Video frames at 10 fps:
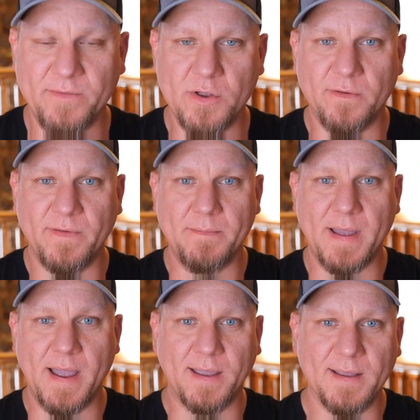give you your
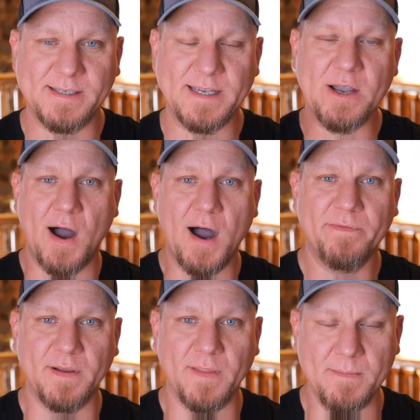feedback, and see how
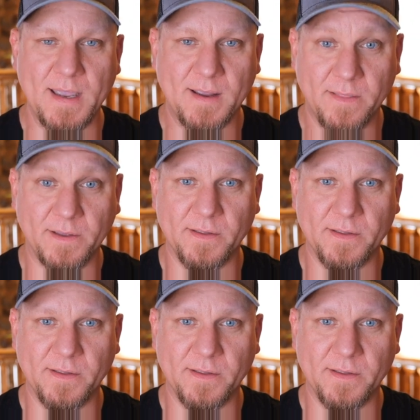often they may click